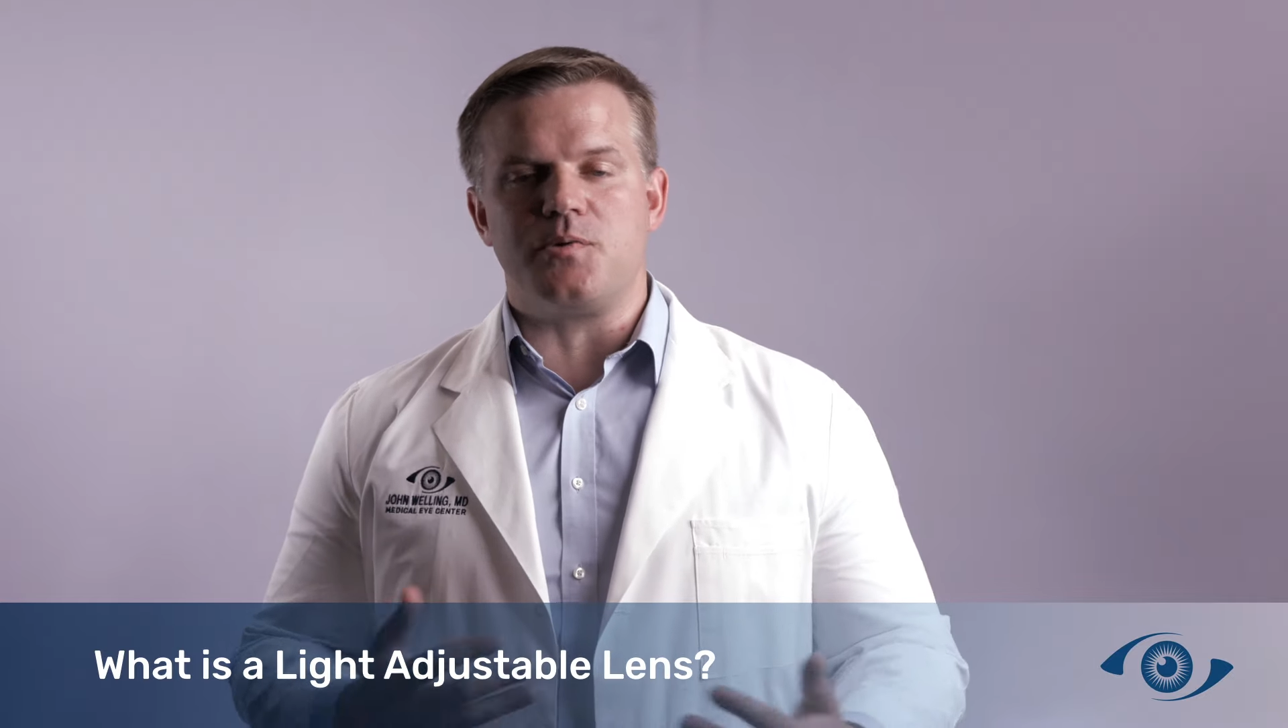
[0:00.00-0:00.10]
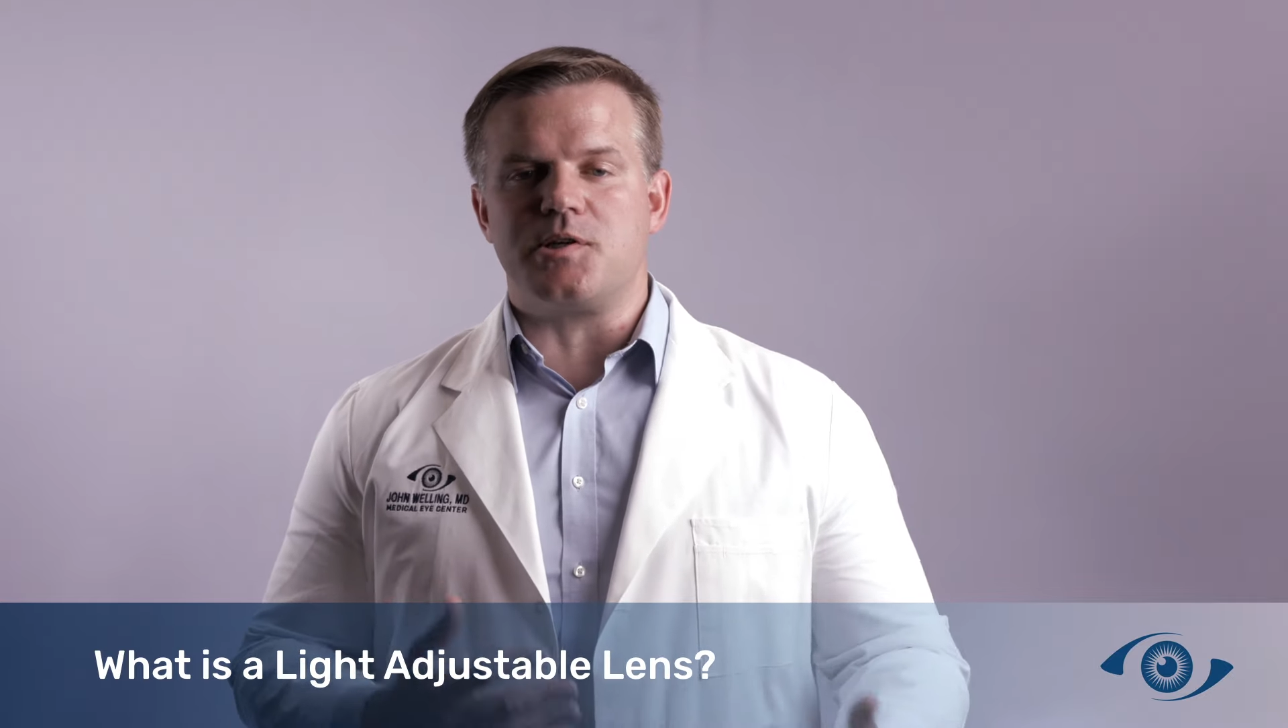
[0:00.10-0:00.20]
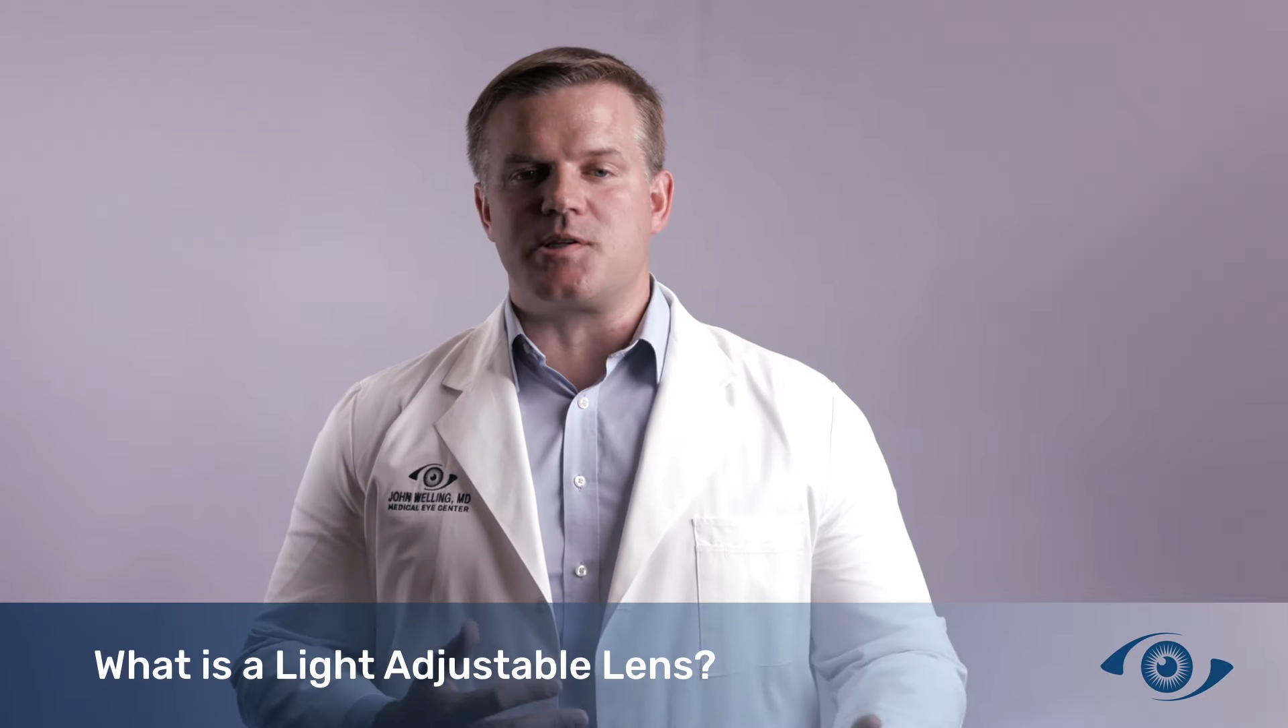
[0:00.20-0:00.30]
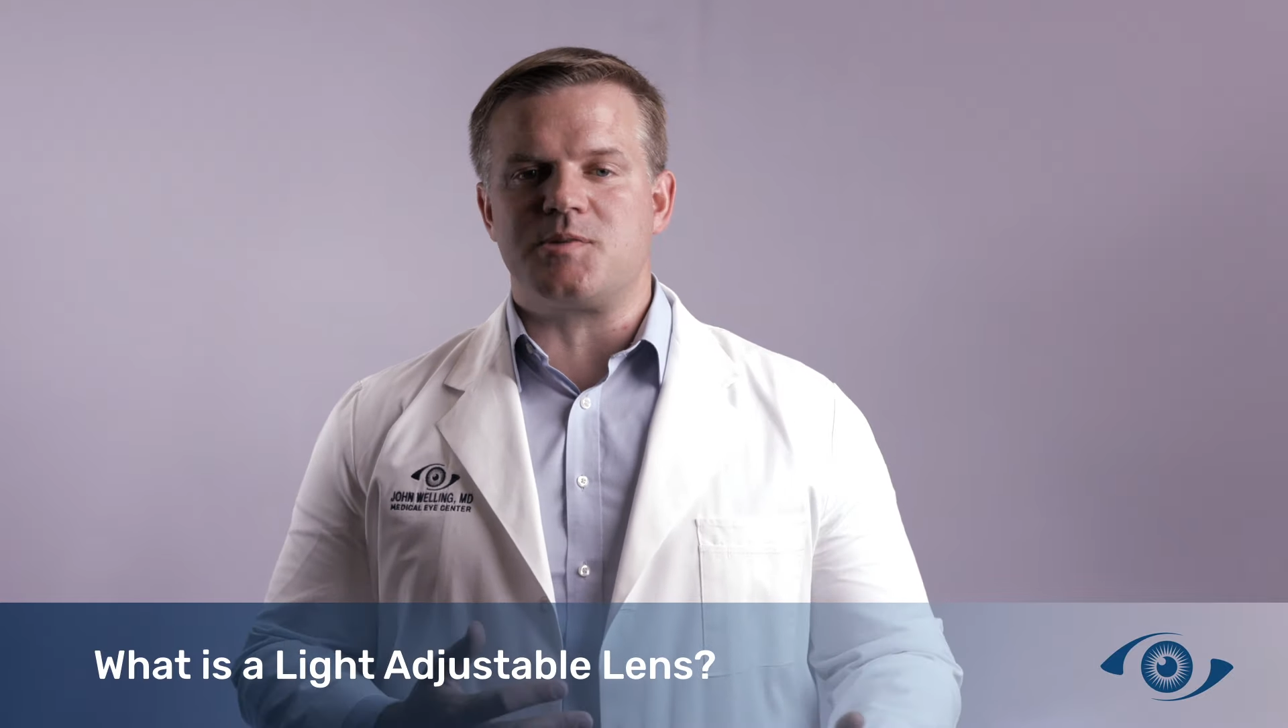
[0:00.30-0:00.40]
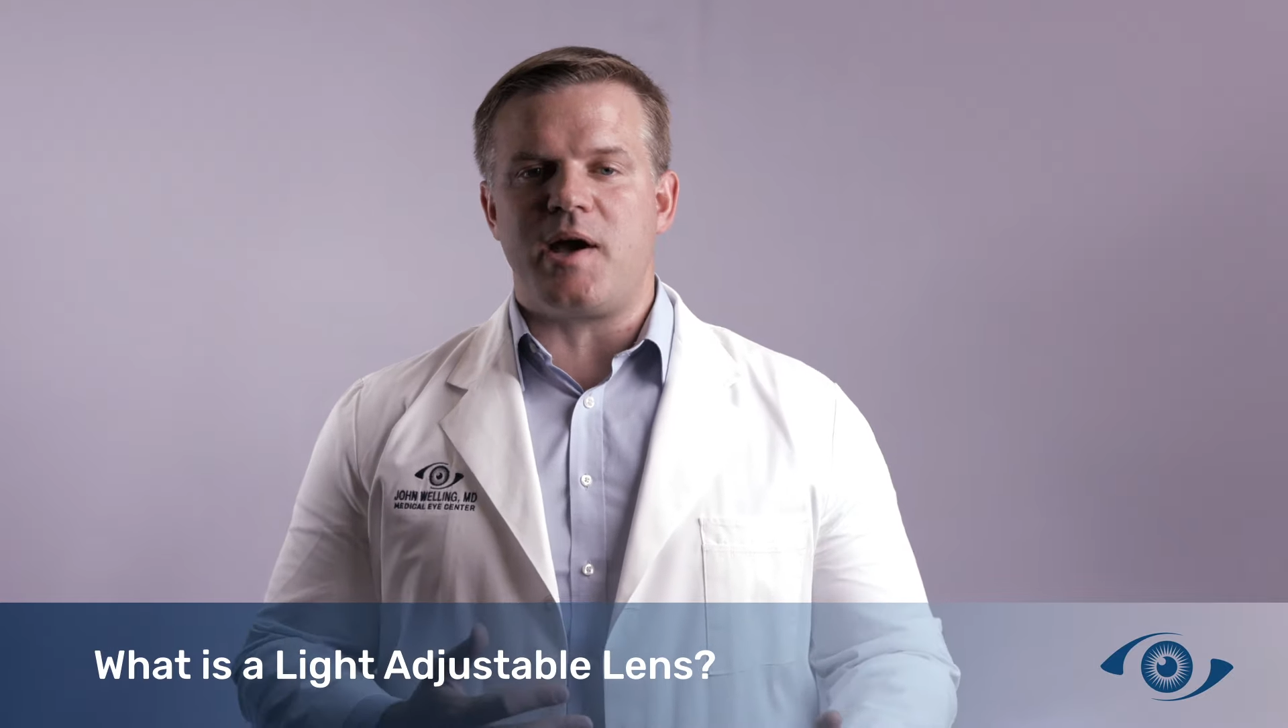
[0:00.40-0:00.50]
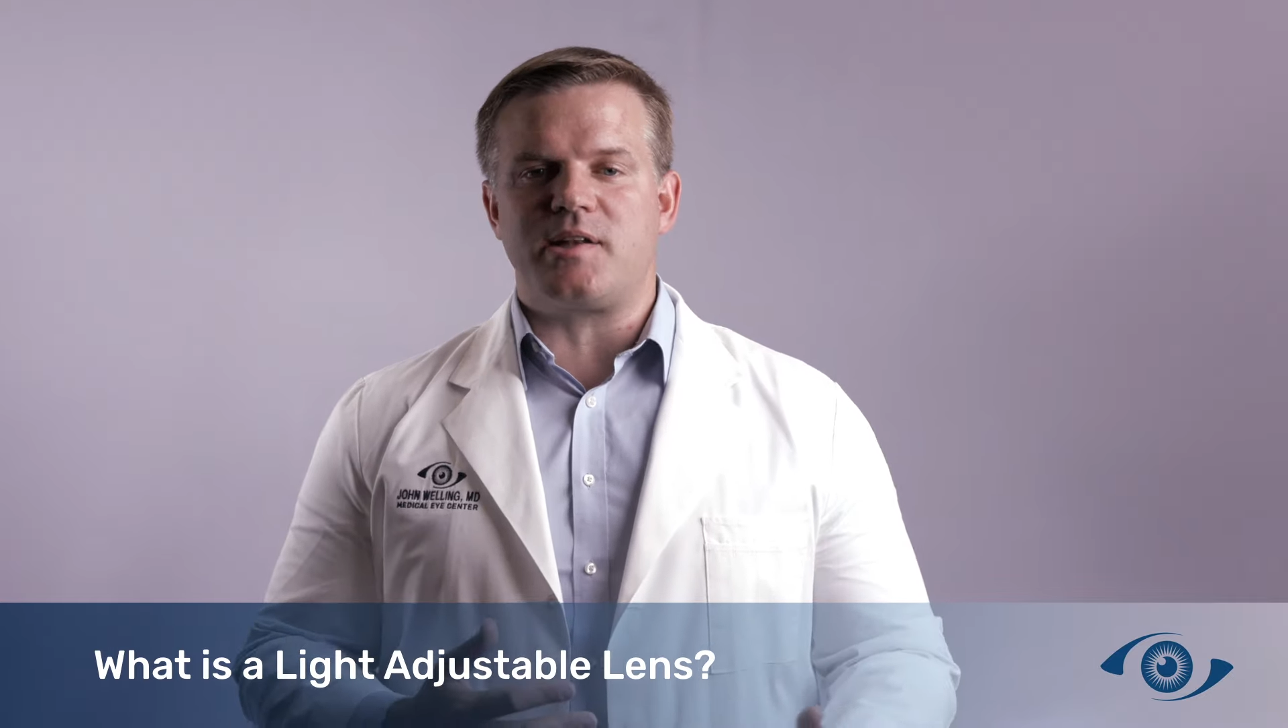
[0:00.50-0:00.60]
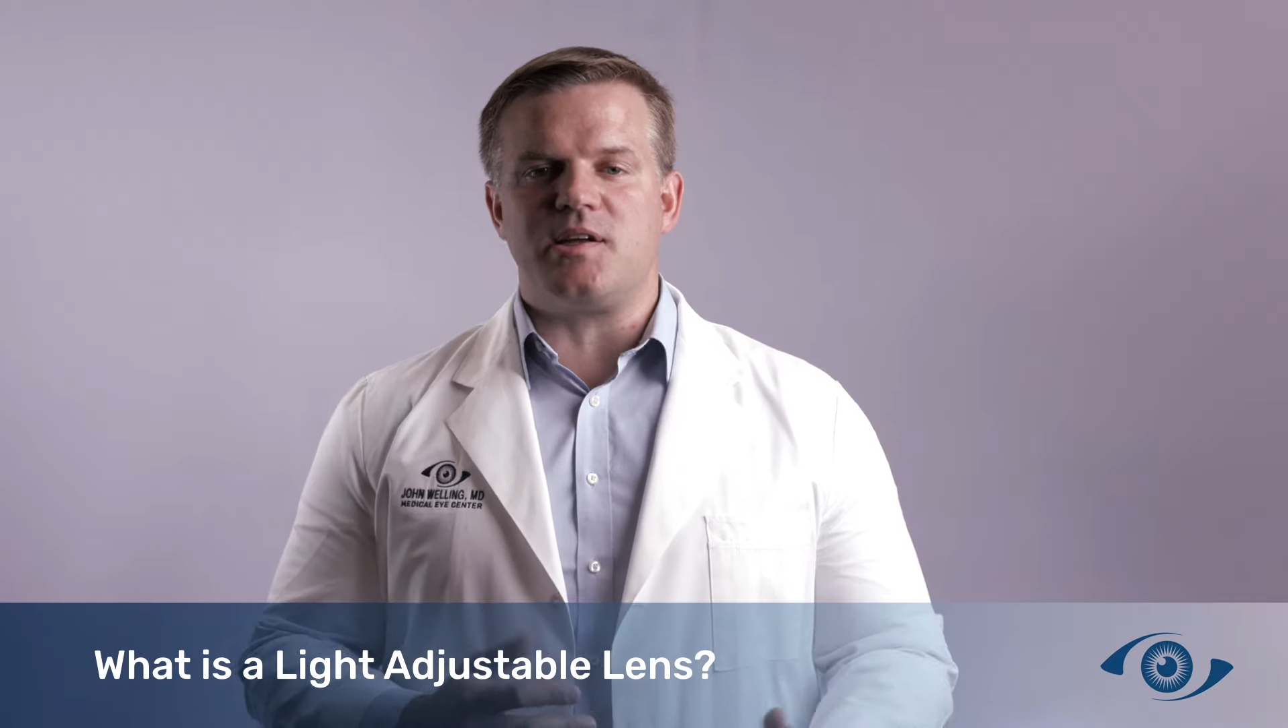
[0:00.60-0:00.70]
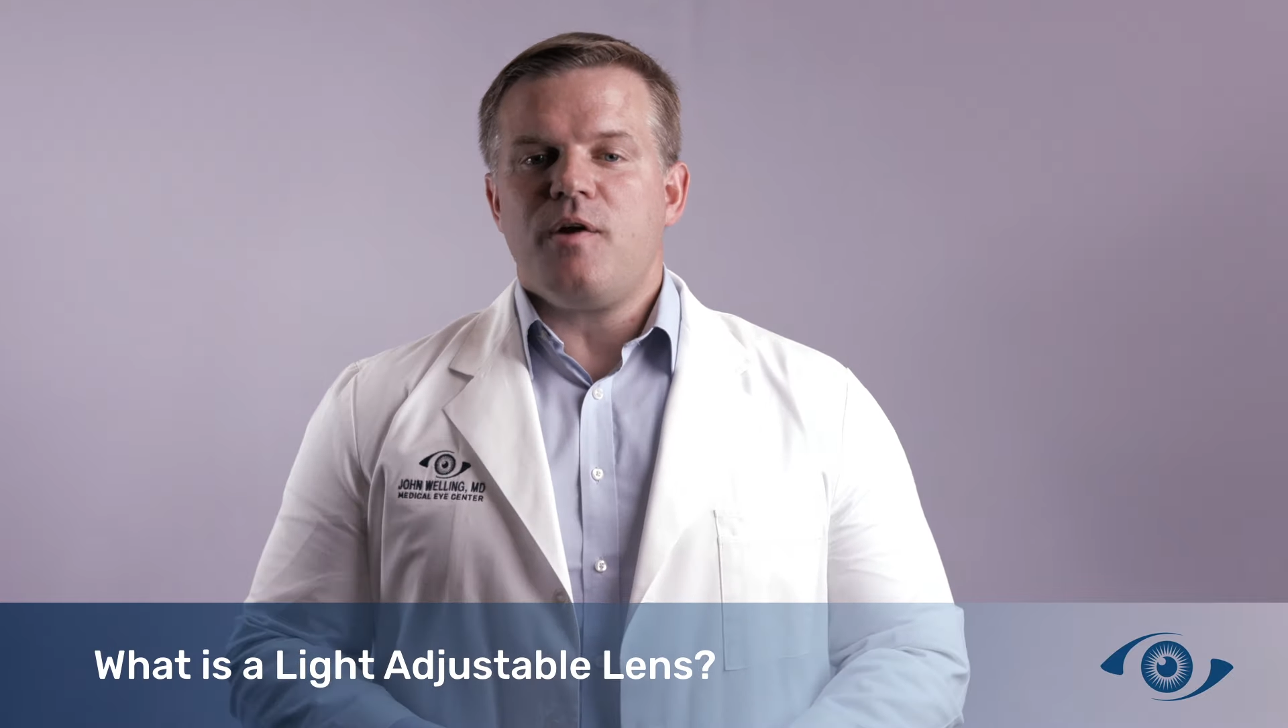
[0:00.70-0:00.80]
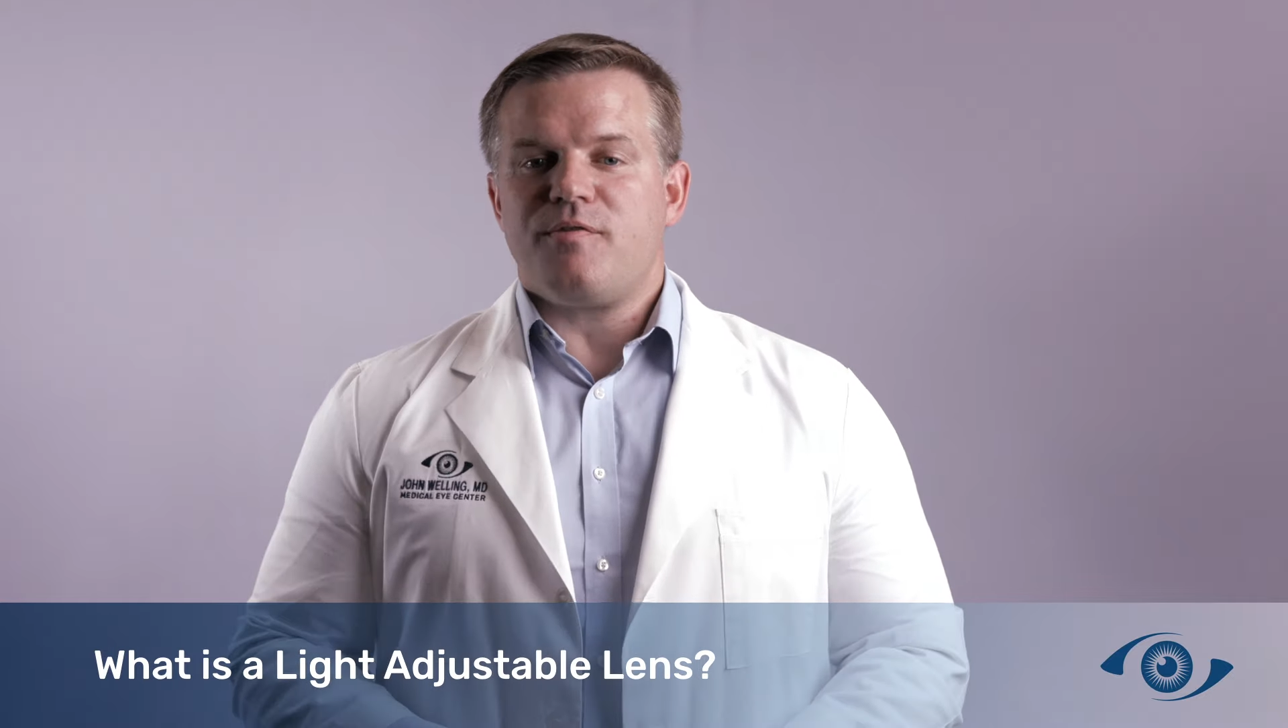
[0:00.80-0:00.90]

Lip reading: was expected.